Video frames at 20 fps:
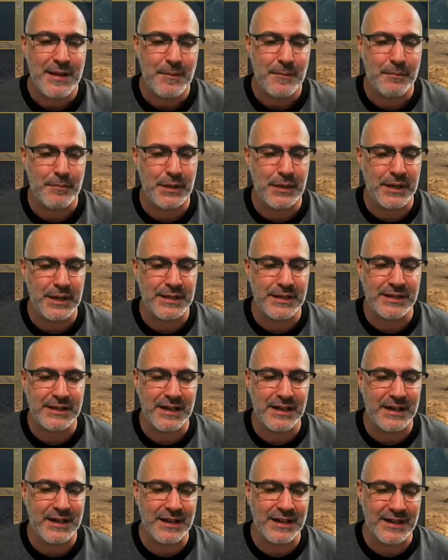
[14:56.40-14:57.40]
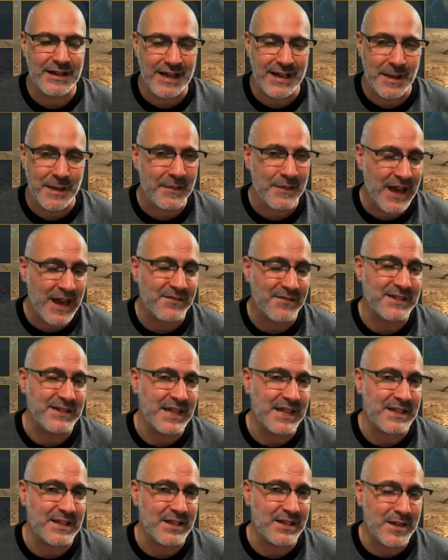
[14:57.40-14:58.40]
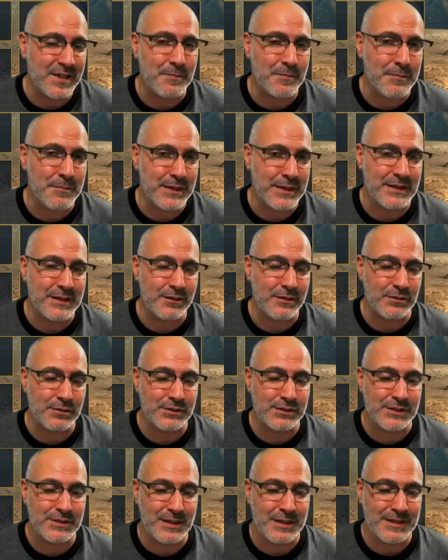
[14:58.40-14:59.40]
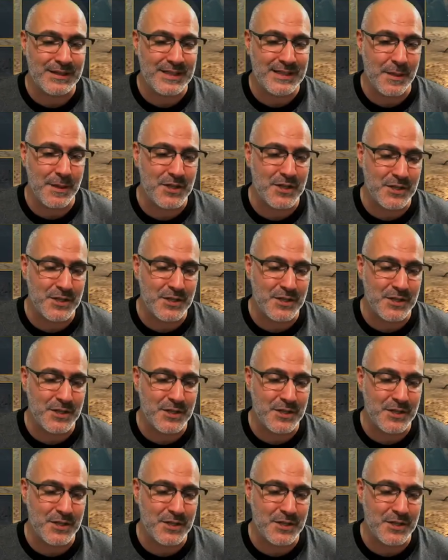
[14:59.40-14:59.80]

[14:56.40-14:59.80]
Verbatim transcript: But again, having that in-build damage